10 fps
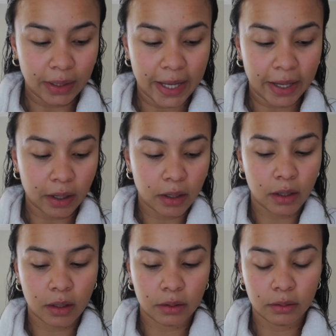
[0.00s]
like
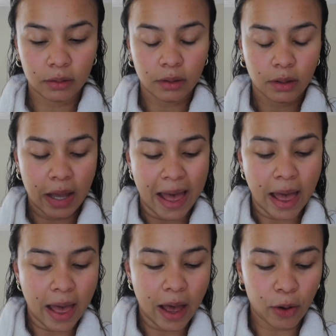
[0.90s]

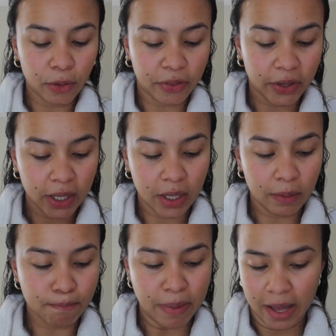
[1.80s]

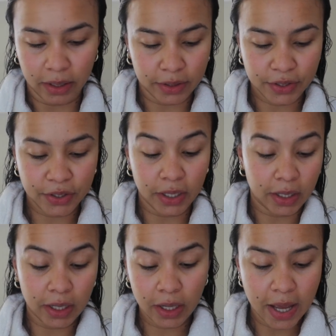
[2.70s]
healthy, balanced
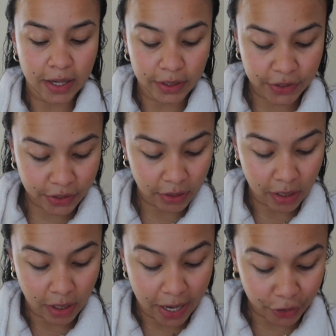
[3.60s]
eating. And it's
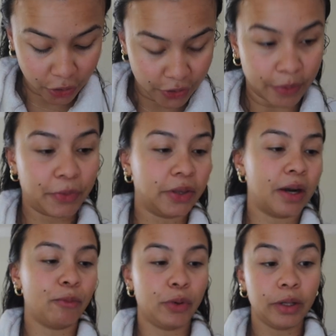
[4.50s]
actually something
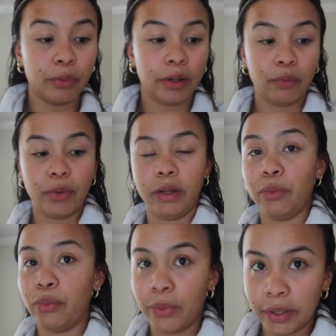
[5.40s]
that I'm really, really, really,
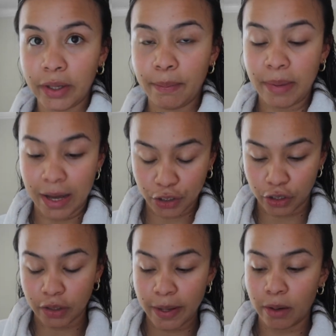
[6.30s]
really
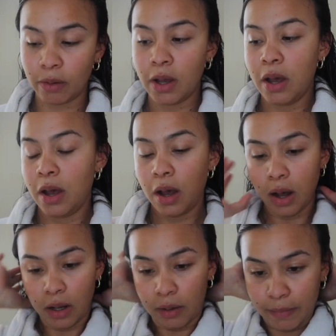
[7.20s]
passionate about.
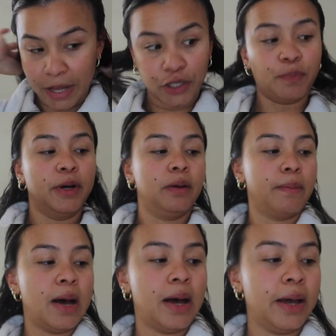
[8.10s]
I just
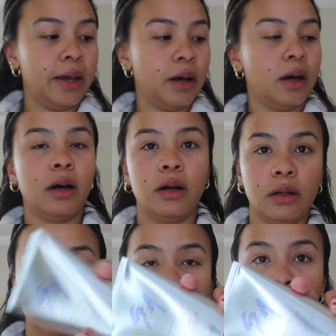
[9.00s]
put my
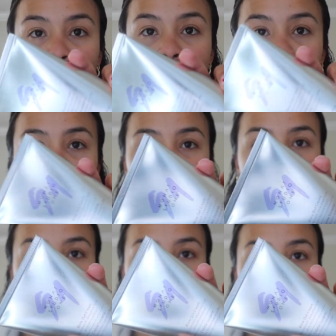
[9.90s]
blowout cream
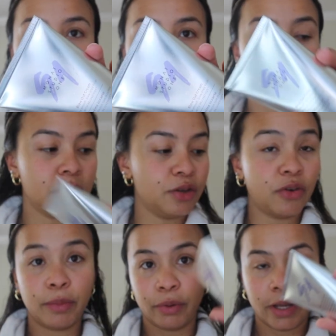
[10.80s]
in. This is
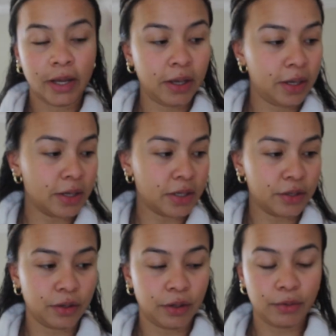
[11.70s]
from Monet. Yes, I
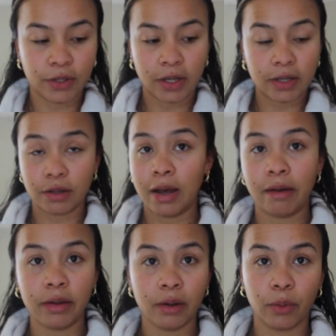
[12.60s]
still use it. I still
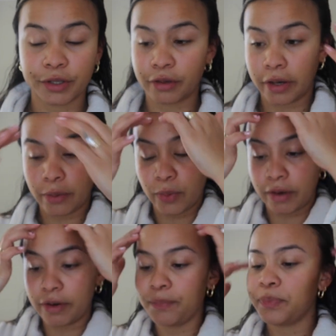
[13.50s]
have it. It works great,
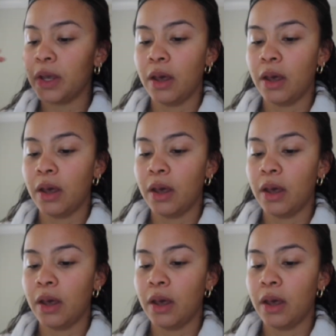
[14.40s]
whatever.